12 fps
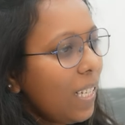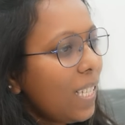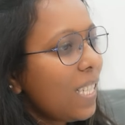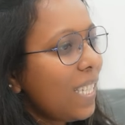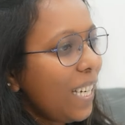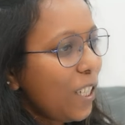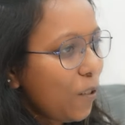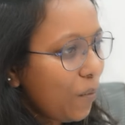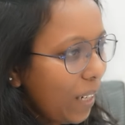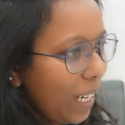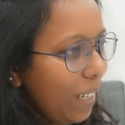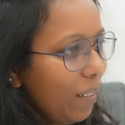Stage
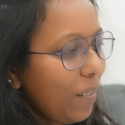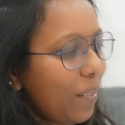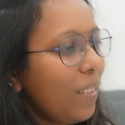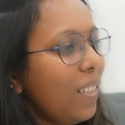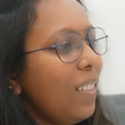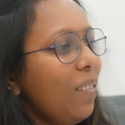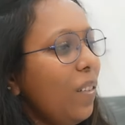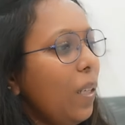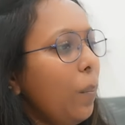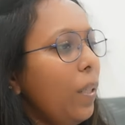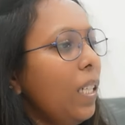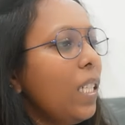five
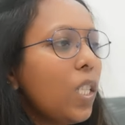will be